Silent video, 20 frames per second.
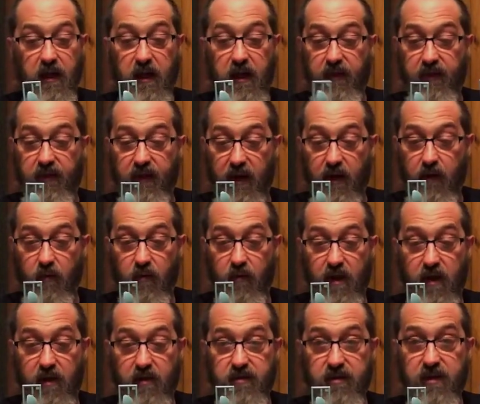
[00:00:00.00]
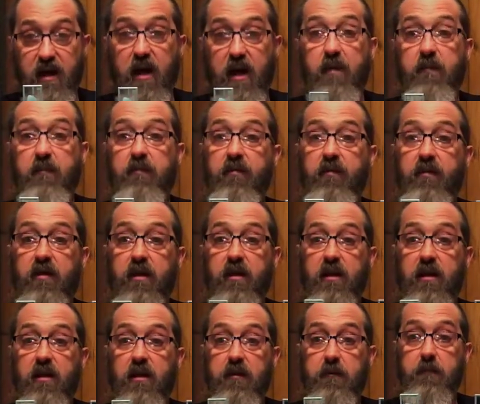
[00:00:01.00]
And that rounds out
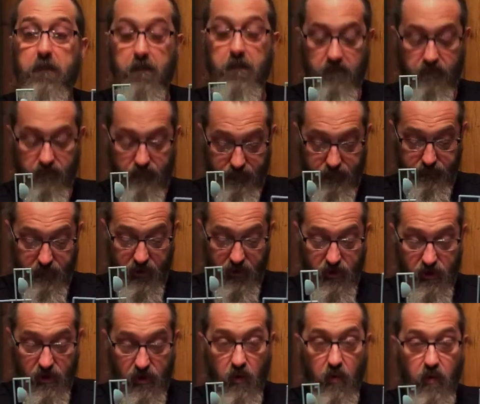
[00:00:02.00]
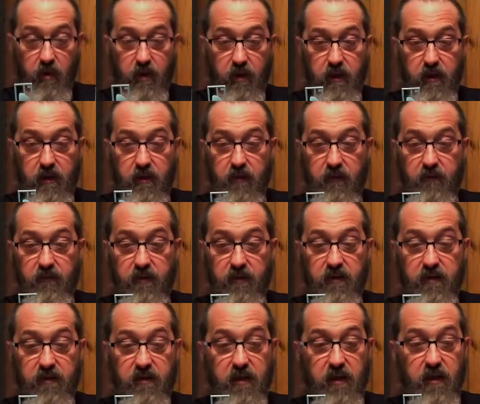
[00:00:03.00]
the majority of
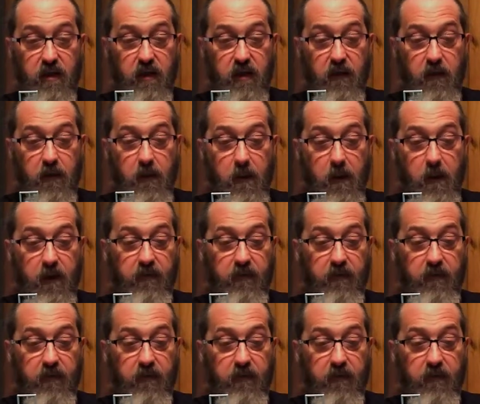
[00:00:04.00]
this kit.